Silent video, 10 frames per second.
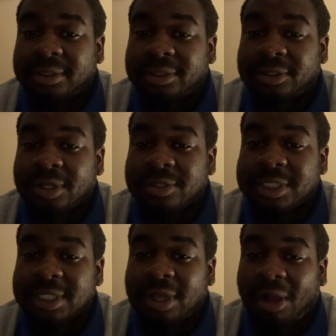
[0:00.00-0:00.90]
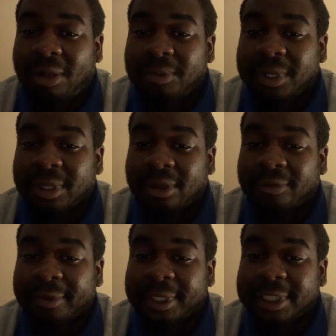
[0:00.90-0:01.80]
you don't see our winger
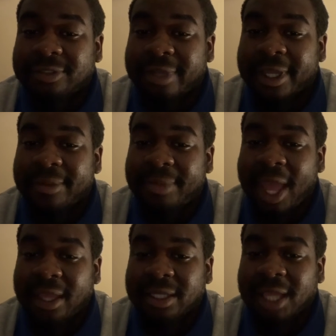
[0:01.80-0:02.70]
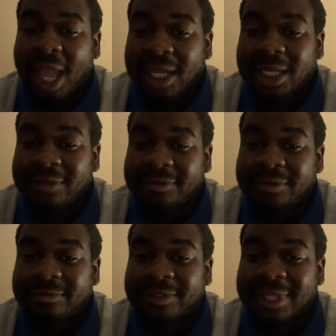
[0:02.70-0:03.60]
really tracking back. They're kind of leaving
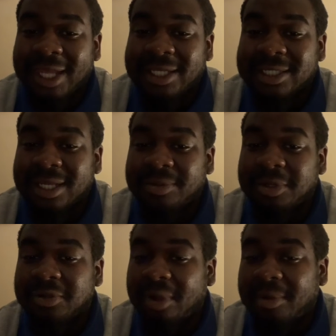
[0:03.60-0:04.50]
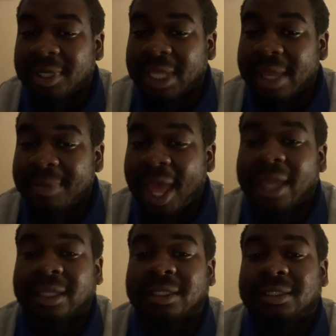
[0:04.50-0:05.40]
them for dead. It's like, bro, come on, get
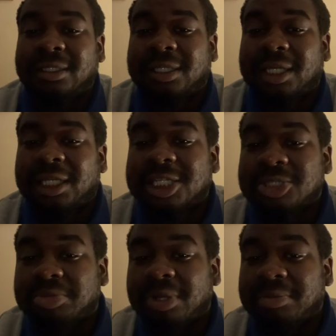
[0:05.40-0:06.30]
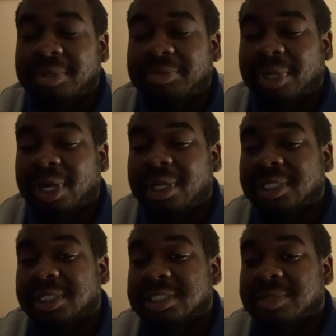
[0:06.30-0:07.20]
back. And that's a problem. But
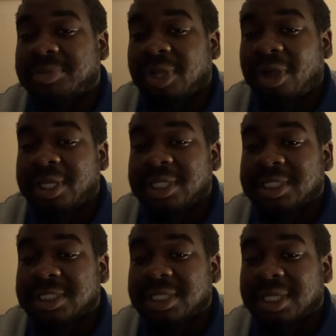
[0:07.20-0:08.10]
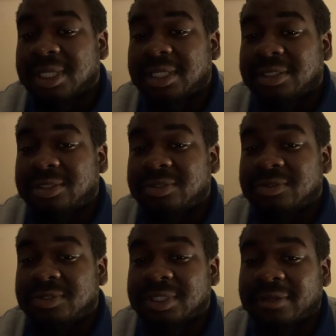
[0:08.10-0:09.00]
to be honest,
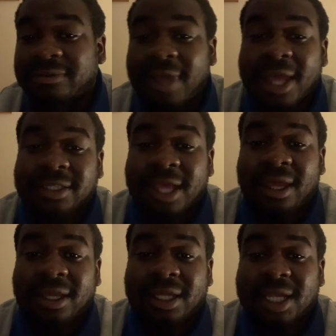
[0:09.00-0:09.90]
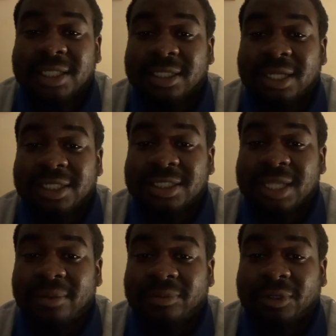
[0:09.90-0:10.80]
due to the fact that Kolasinac's
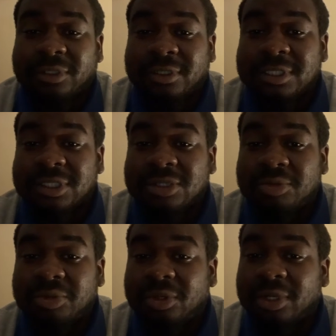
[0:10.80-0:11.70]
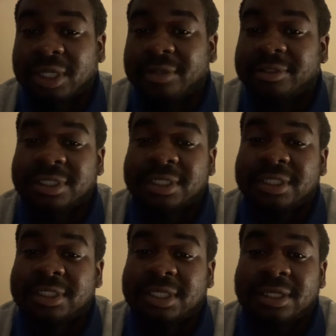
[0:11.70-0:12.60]
end product is so poor, Kieran
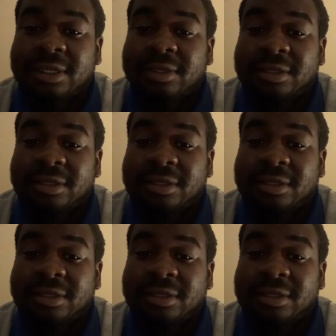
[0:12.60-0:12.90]
Tierney's in there.